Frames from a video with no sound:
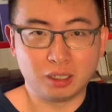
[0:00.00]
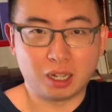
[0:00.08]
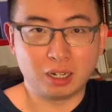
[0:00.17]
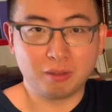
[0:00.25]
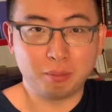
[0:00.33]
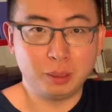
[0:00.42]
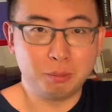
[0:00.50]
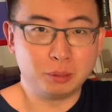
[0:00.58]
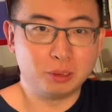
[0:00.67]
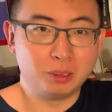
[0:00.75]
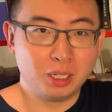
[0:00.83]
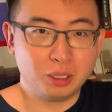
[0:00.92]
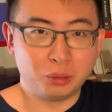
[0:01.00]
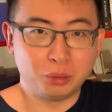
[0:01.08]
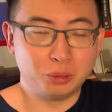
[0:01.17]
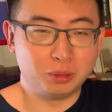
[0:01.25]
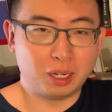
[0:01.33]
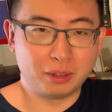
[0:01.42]
a lot of people
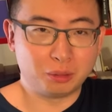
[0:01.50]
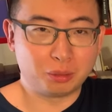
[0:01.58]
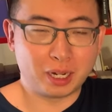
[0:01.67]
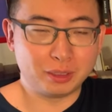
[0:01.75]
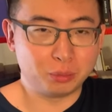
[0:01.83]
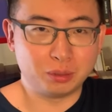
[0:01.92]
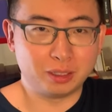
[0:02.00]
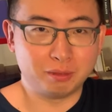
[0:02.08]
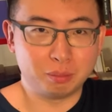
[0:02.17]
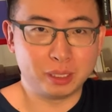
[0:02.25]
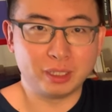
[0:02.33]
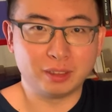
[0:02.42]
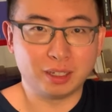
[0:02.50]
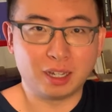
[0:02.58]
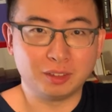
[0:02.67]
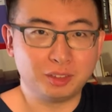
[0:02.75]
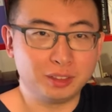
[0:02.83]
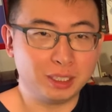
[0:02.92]
who otherwise would have been
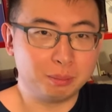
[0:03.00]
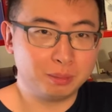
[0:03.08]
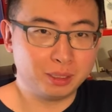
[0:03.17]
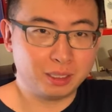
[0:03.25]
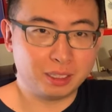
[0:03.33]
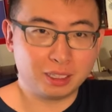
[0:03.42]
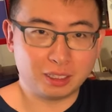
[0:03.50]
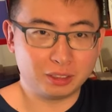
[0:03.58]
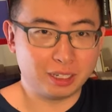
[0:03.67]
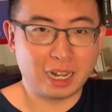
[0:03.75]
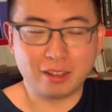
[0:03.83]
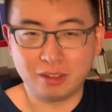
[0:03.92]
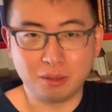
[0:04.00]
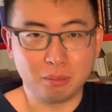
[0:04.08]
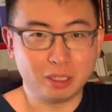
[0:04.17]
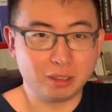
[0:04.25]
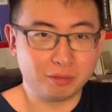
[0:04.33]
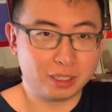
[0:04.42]
asleep uh, in the
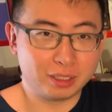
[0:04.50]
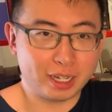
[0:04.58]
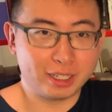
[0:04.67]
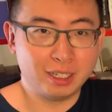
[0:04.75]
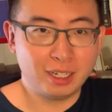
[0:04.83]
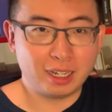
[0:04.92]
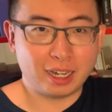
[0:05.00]
middle of the night.